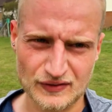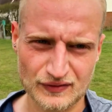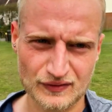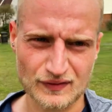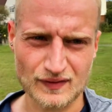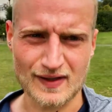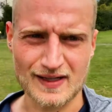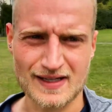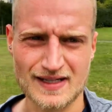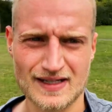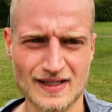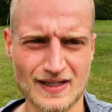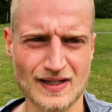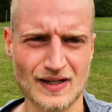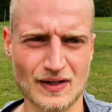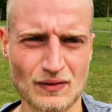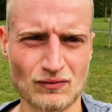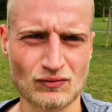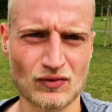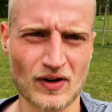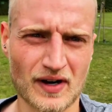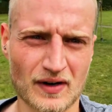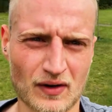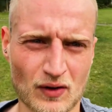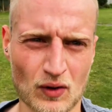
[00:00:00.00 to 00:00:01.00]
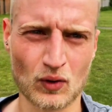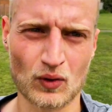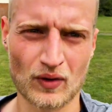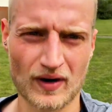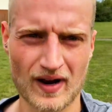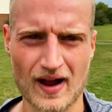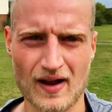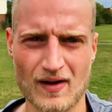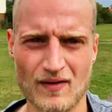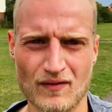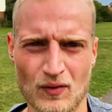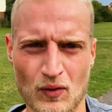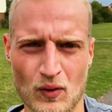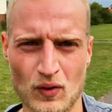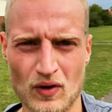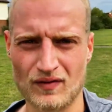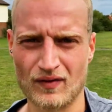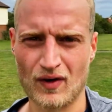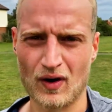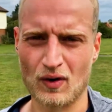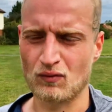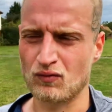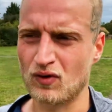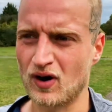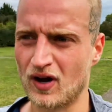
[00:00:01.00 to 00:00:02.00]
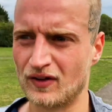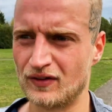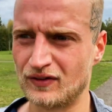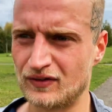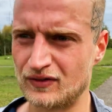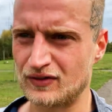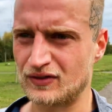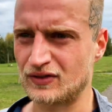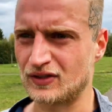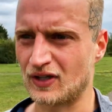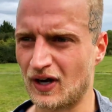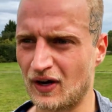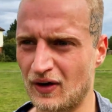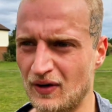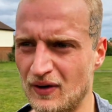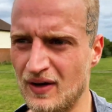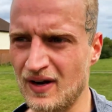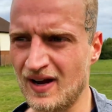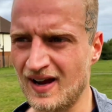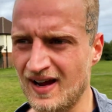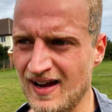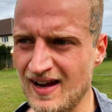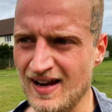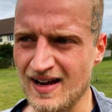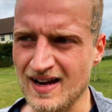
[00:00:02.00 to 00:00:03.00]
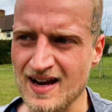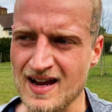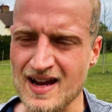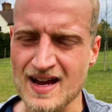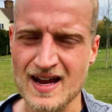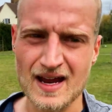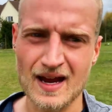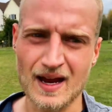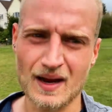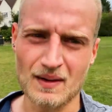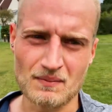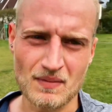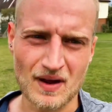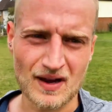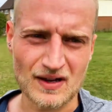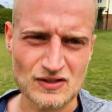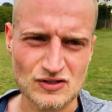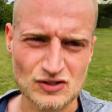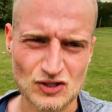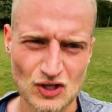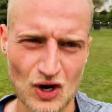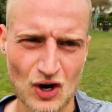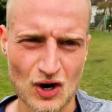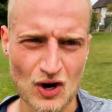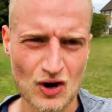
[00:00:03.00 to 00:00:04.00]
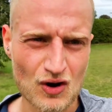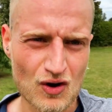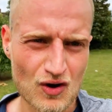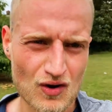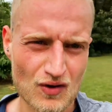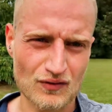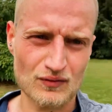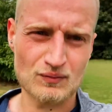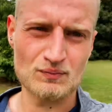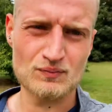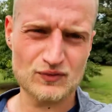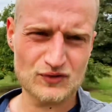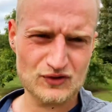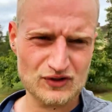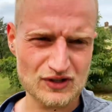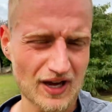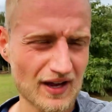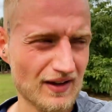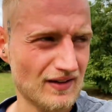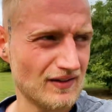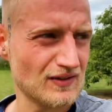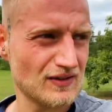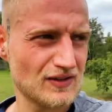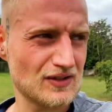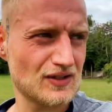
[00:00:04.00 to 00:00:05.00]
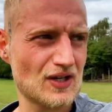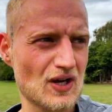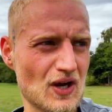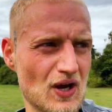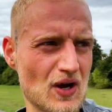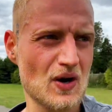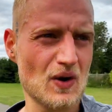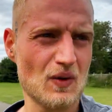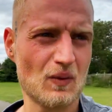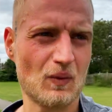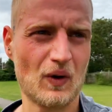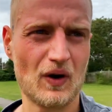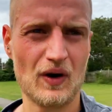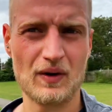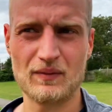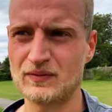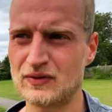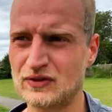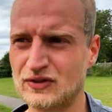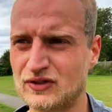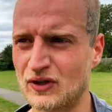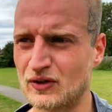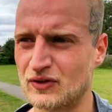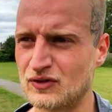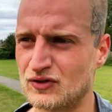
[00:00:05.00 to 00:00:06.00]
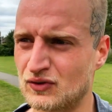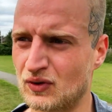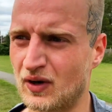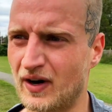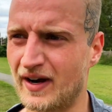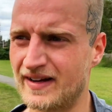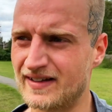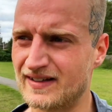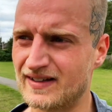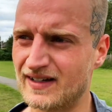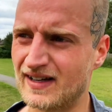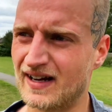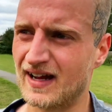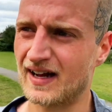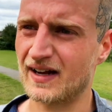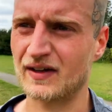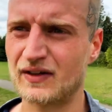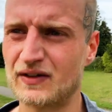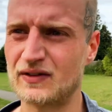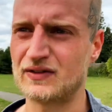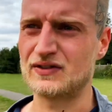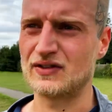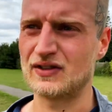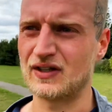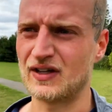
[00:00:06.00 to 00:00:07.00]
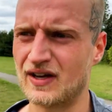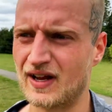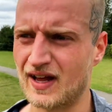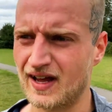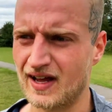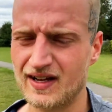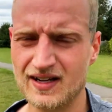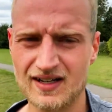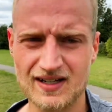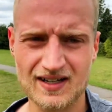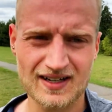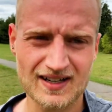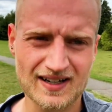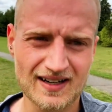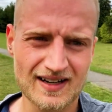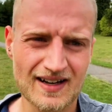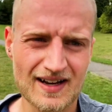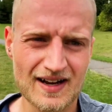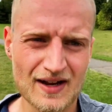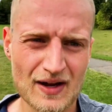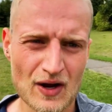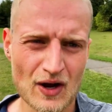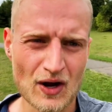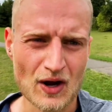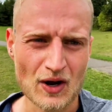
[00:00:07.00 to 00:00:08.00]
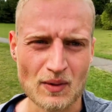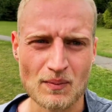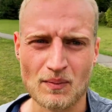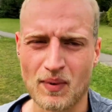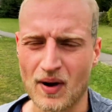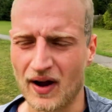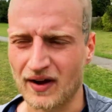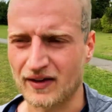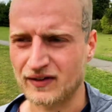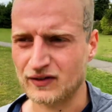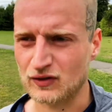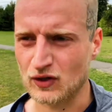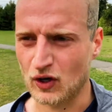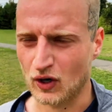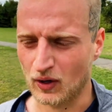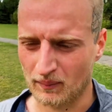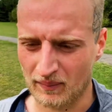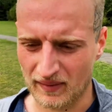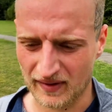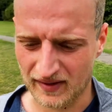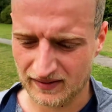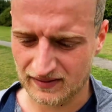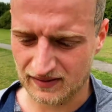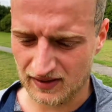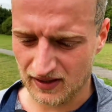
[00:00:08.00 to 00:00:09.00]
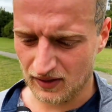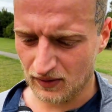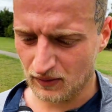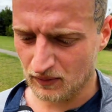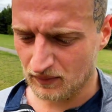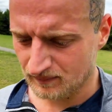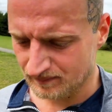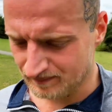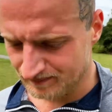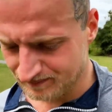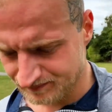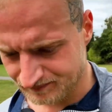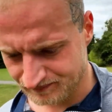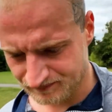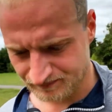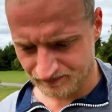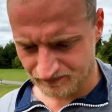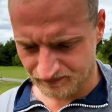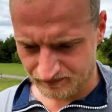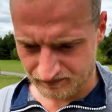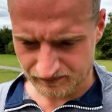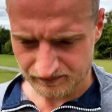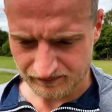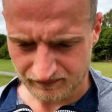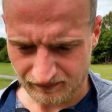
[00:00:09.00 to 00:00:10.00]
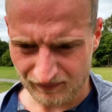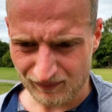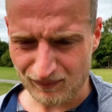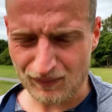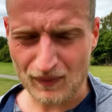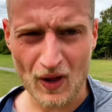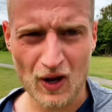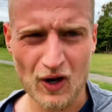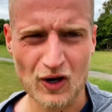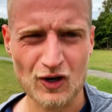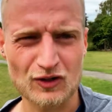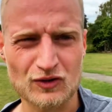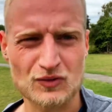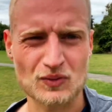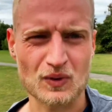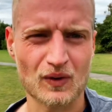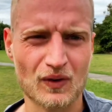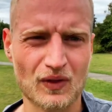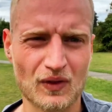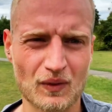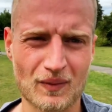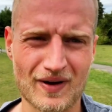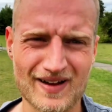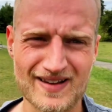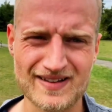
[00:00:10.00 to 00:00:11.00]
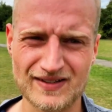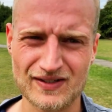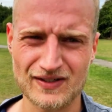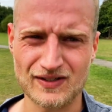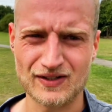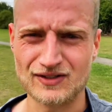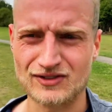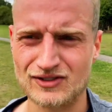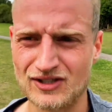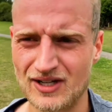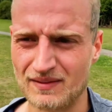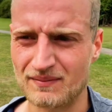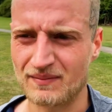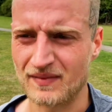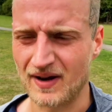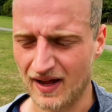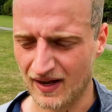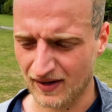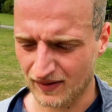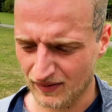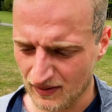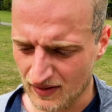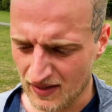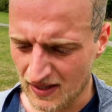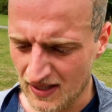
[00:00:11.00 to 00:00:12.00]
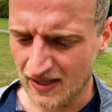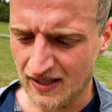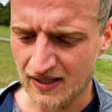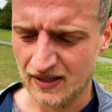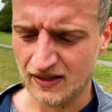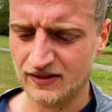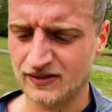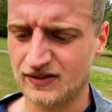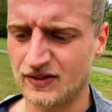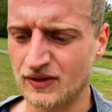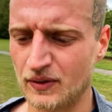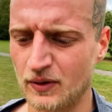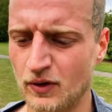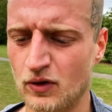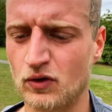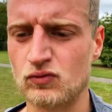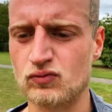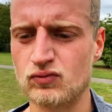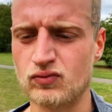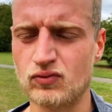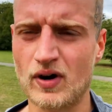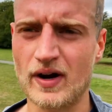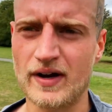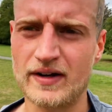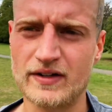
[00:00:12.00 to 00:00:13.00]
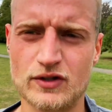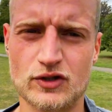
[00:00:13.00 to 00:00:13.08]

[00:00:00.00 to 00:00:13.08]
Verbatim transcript: feat record out of all of our runs. So it makes a lot of sense why I'm so drained and knackered today. But it's not a big deal because we're on the way to the gym now. Do a great